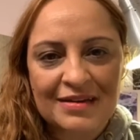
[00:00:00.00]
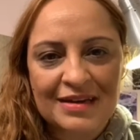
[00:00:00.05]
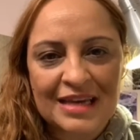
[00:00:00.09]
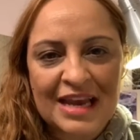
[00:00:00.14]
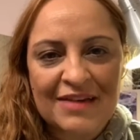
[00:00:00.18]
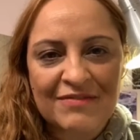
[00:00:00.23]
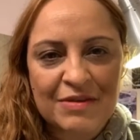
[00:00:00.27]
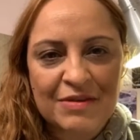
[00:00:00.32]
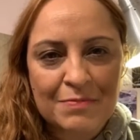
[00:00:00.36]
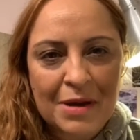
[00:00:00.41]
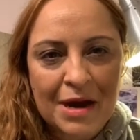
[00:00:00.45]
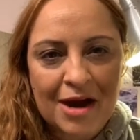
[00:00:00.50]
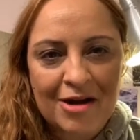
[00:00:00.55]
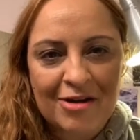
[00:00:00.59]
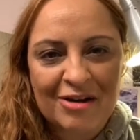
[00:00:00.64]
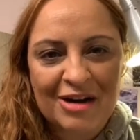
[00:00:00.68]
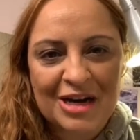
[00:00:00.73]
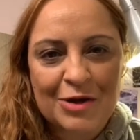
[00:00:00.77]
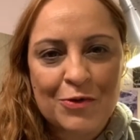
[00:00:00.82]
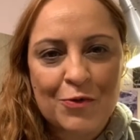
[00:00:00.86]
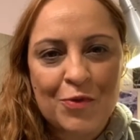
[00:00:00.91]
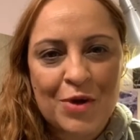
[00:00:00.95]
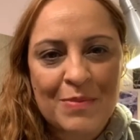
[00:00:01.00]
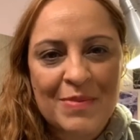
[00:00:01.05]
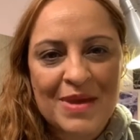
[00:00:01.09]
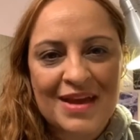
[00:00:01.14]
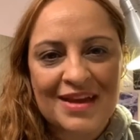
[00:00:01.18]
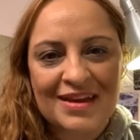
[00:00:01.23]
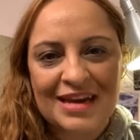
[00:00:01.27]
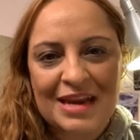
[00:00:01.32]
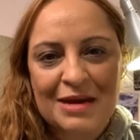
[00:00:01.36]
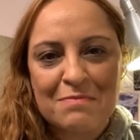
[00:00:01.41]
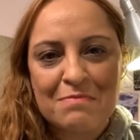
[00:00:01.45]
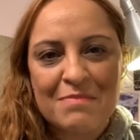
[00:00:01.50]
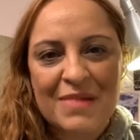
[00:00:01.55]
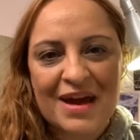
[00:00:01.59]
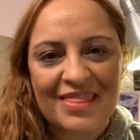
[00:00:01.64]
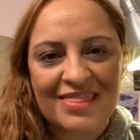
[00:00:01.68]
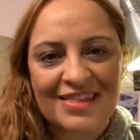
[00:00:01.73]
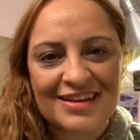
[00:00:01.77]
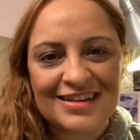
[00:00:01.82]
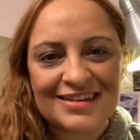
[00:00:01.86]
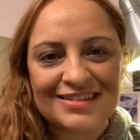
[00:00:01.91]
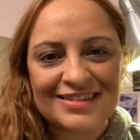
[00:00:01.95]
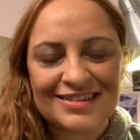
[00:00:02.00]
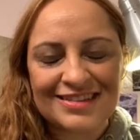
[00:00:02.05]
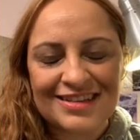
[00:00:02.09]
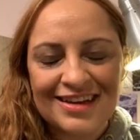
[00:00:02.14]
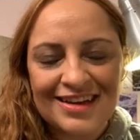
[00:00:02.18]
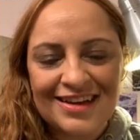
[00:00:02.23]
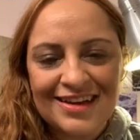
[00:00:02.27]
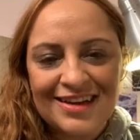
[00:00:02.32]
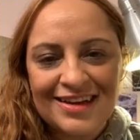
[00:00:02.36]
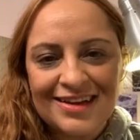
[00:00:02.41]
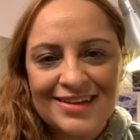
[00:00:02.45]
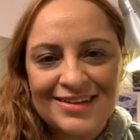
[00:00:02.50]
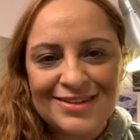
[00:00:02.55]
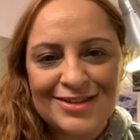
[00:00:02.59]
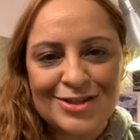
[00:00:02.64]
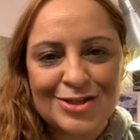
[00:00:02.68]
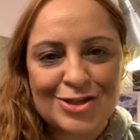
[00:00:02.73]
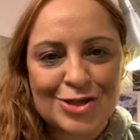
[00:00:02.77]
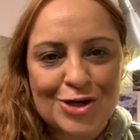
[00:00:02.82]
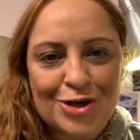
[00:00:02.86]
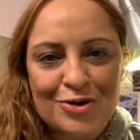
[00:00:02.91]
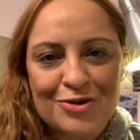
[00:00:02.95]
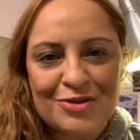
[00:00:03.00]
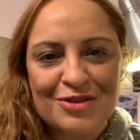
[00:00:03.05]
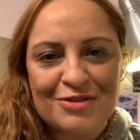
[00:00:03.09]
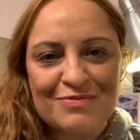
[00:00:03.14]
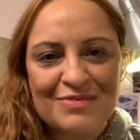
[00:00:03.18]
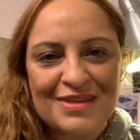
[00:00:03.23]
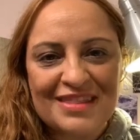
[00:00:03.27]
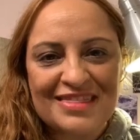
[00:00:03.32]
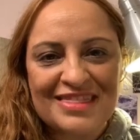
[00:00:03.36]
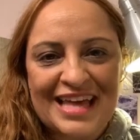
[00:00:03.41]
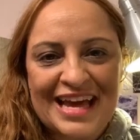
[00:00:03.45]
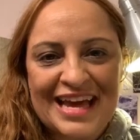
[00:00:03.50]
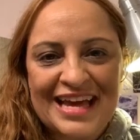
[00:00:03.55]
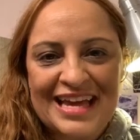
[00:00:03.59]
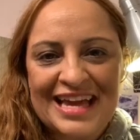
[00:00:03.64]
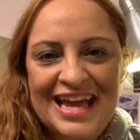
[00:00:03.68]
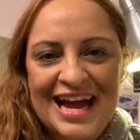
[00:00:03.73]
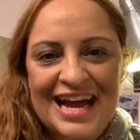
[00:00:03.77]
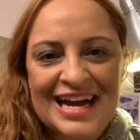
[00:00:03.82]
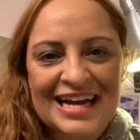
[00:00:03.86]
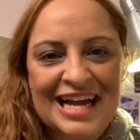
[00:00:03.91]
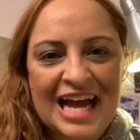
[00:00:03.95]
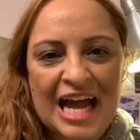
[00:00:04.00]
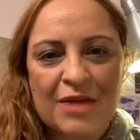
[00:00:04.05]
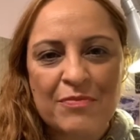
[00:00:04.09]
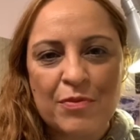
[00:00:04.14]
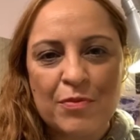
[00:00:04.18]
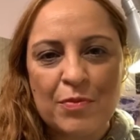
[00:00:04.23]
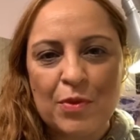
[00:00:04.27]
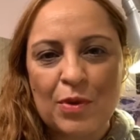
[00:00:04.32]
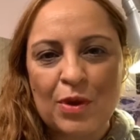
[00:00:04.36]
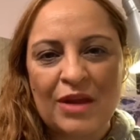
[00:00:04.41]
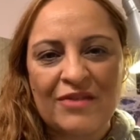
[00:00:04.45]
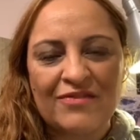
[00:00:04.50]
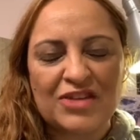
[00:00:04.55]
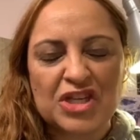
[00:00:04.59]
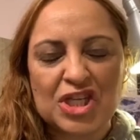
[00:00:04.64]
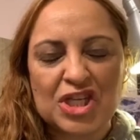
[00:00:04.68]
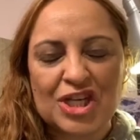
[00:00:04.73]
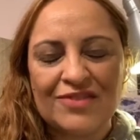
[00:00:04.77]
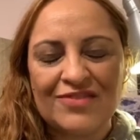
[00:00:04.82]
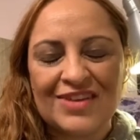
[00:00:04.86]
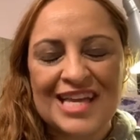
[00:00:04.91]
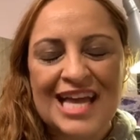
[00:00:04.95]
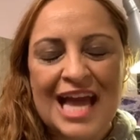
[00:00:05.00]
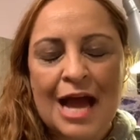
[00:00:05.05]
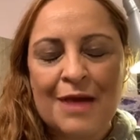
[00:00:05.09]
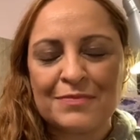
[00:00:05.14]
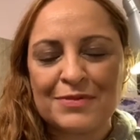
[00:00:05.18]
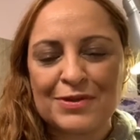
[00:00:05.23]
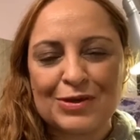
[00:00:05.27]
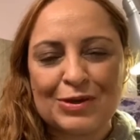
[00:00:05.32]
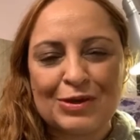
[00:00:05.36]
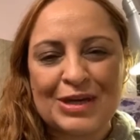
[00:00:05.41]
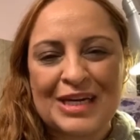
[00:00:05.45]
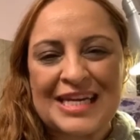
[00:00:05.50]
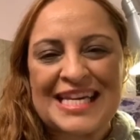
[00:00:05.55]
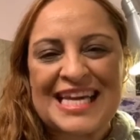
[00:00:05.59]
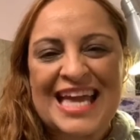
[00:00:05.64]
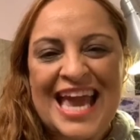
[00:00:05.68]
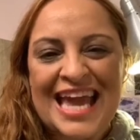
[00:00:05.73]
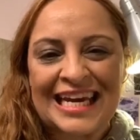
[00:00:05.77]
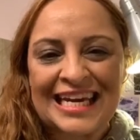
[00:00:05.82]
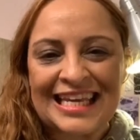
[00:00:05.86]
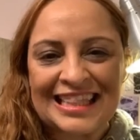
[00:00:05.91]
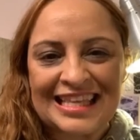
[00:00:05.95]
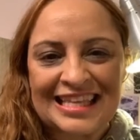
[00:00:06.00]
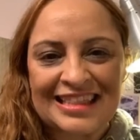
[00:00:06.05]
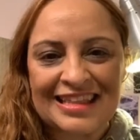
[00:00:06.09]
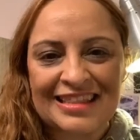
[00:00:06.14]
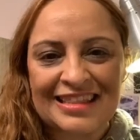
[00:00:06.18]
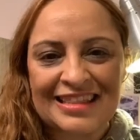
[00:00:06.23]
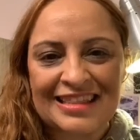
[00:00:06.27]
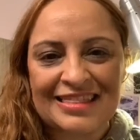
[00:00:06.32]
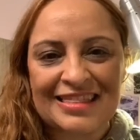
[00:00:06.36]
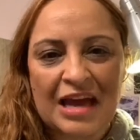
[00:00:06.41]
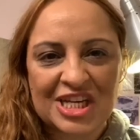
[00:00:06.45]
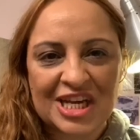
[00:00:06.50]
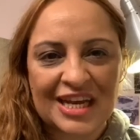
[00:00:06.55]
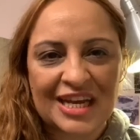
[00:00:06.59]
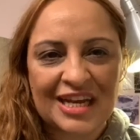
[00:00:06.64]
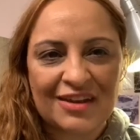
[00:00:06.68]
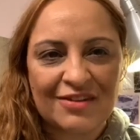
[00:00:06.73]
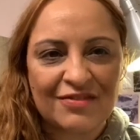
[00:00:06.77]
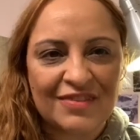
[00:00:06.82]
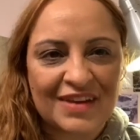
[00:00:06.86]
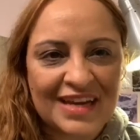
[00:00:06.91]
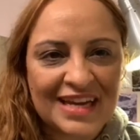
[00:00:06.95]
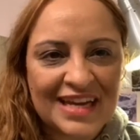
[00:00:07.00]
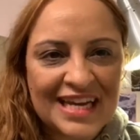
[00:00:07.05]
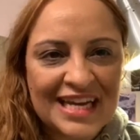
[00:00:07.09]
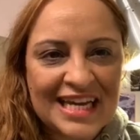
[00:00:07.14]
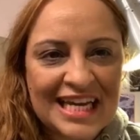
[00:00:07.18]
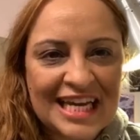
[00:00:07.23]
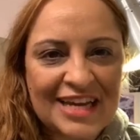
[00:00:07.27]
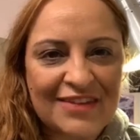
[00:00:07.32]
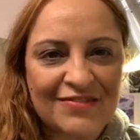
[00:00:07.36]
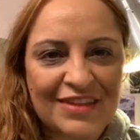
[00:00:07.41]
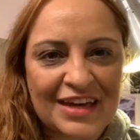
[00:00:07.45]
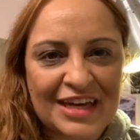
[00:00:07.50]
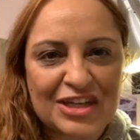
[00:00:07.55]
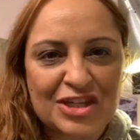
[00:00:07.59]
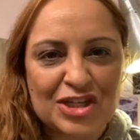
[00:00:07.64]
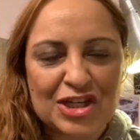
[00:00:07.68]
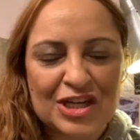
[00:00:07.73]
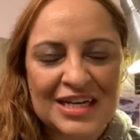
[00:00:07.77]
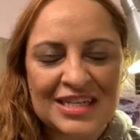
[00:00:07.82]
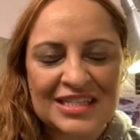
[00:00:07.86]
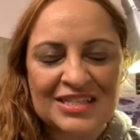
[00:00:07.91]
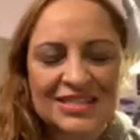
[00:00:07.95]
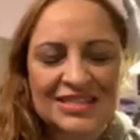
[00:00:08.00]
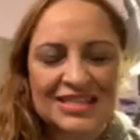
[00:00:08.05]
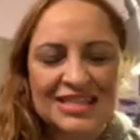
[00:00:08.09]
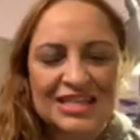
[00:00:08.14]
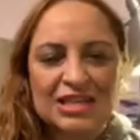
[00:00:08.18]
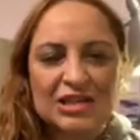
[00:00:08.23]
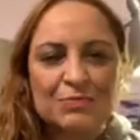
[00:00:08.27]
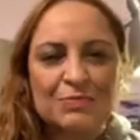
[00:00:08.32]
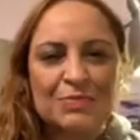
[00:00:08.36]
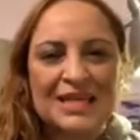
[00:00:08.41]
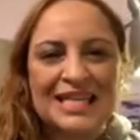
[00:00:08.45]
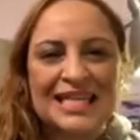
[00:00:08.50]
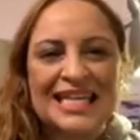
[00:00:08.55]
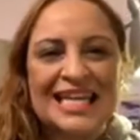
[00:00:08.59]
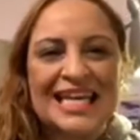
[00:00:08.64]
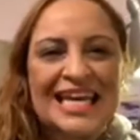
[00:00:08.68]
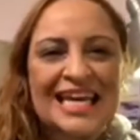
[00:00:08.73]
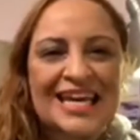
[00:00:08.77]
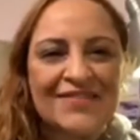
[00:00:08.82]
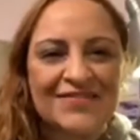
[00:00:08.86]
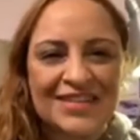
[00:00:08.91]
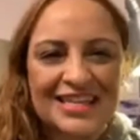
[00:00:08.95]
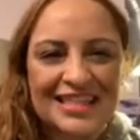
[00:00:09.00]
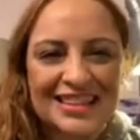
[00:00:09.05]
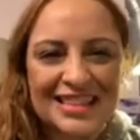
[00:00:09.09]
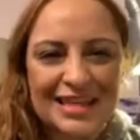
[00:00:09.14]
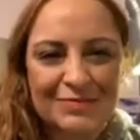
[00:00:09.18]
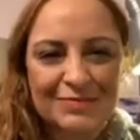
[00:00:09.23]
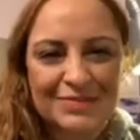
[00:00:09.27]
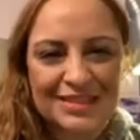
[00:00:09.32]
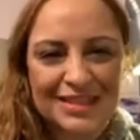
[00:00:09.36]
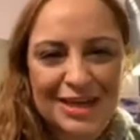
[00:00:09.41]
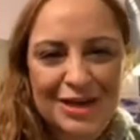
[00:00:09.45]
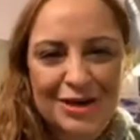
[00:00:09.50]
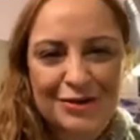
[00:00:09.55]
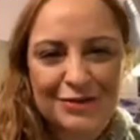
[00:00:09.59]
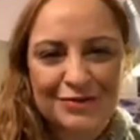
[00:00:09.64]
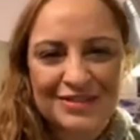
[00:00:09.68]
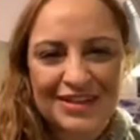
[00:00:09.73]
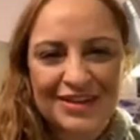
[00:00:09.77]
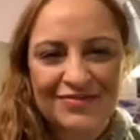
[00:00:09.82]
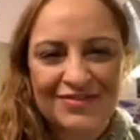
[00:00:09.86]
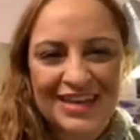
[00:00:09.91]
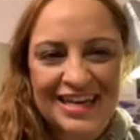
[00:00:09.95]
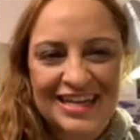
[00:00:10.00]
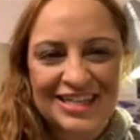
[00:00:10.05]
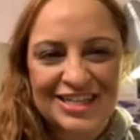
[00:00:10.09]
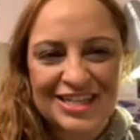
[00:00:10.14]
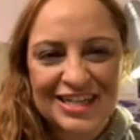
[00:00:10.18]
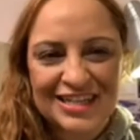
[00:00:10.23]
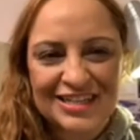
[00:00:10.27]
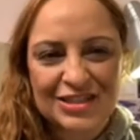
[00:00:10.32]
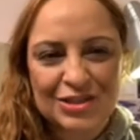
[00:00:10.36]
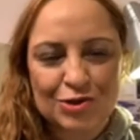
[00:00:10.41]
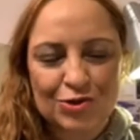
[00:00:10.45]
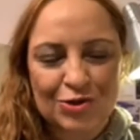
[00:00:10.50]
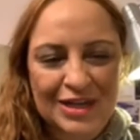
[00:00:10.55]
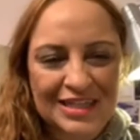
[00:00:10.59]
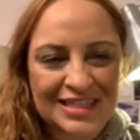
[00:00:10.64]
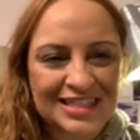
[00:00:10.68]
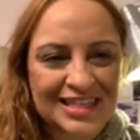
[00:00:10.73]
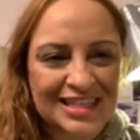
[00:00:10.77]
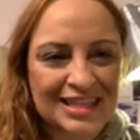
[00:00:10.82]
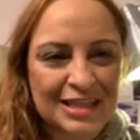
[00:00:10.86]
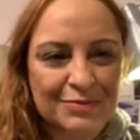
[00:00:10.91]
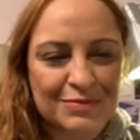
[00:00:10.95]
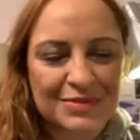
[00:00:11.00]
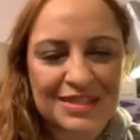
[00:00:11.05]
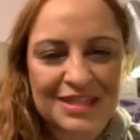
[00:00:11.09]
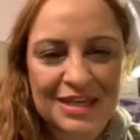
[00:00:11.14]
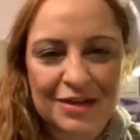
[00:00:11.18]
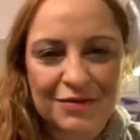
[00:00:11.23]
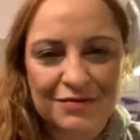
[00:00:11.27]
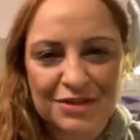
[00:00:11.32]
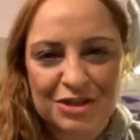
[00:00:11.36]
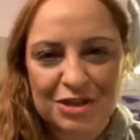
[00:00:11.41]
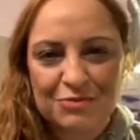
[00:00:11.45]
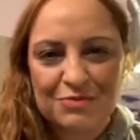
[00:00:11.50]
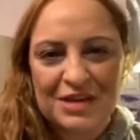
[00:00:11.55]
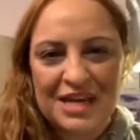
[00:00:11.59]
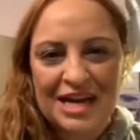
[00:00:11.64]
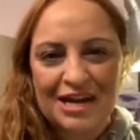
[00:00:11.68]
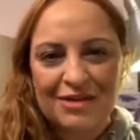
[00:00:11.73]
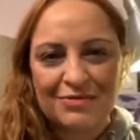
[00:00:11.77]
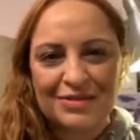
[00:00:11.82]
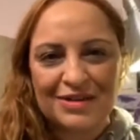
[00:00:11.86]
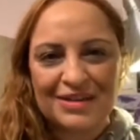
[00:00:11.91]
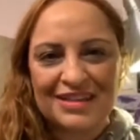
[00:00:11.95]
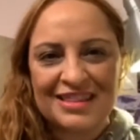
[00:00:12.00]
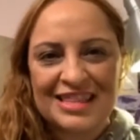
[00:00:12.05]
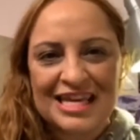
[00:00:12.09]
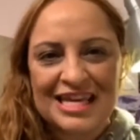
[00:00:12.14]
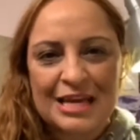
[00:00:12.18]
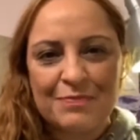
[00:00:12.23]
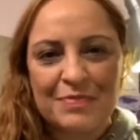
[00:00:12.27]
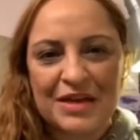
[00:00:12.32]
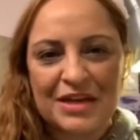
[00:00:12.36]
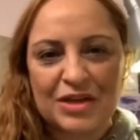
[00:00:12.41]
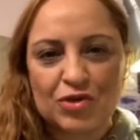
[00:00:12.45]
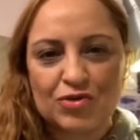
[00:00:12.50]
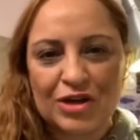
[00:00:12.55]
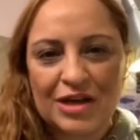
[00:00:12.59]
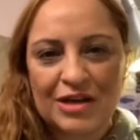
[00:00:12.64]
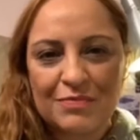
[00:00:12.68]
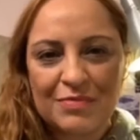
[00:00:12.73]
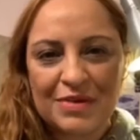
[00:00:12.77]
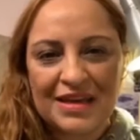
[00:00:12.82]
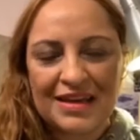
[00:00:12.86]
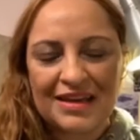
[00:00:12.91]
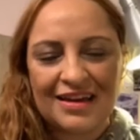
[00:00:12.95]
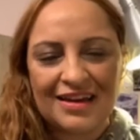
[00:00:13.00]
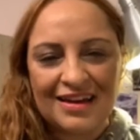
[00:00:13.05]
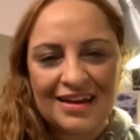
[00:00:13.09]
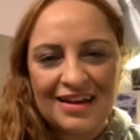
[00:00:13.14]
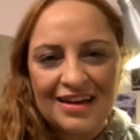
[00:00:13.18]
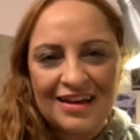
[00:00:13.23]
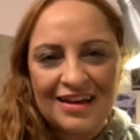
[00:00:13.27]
Love empowering women and mothers to show them that they are capable of achieving absolutely anything that they achieve if they just believed in themselves, if they just trusted themselves to be able to think big, dream big,